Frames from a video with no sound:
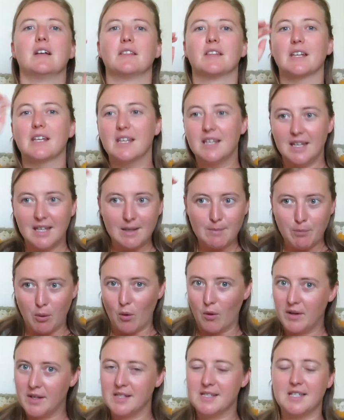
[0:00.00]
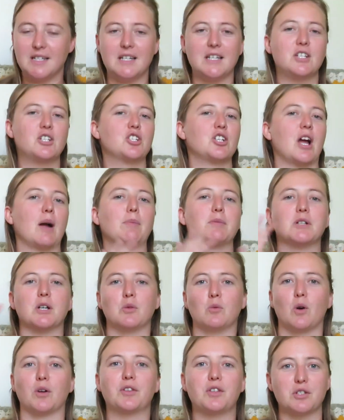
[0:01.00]
the key points in each
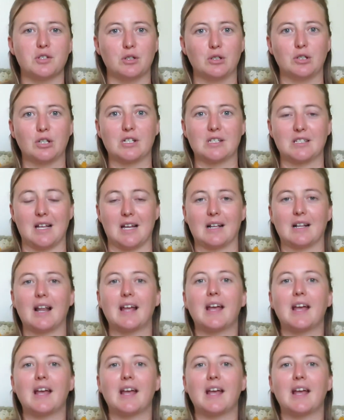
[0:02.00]
chapter, what this all looks like.